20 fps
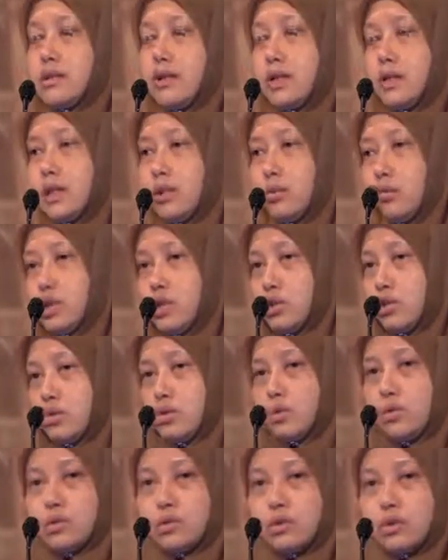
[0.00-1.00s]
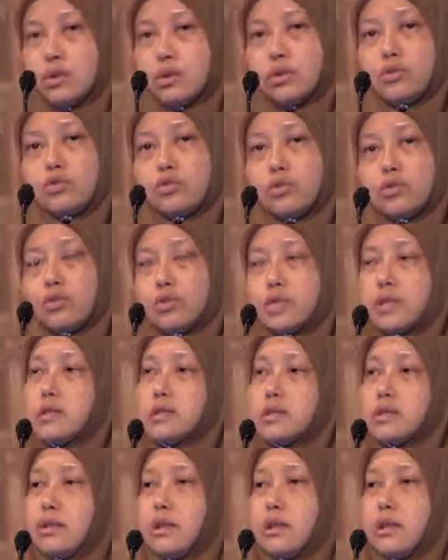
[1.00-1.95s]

and they wish to control this,